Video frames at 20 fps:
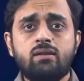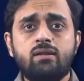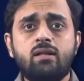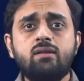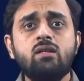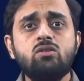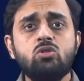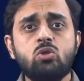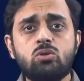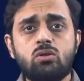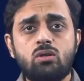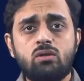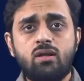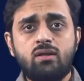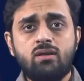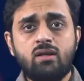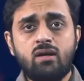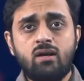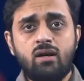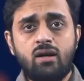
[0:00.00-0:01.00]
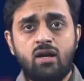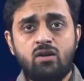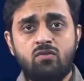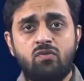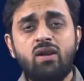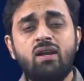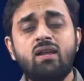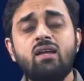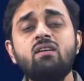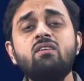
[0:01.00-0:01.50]
That, the, so, that the, it
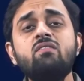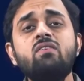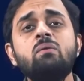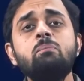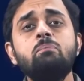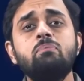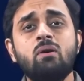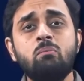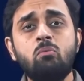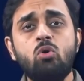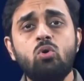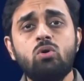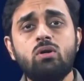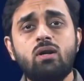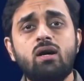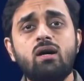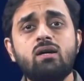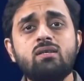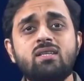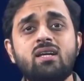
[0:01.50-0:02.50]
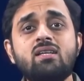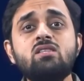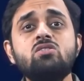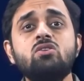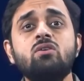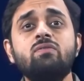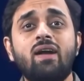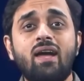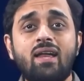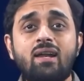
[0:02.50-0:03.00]
will even promote a
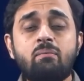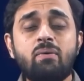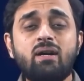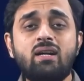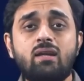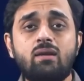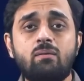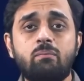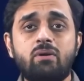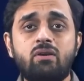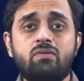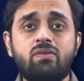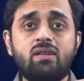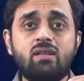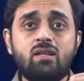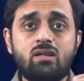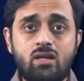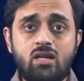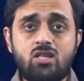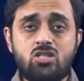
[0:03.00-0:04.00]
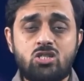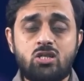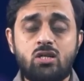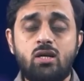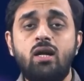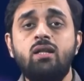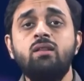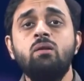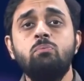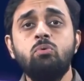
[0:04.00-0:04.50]
sense of enmity between the rich
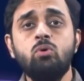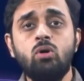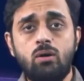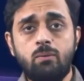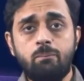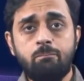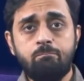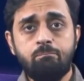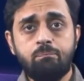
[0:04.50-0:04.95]
and the poor.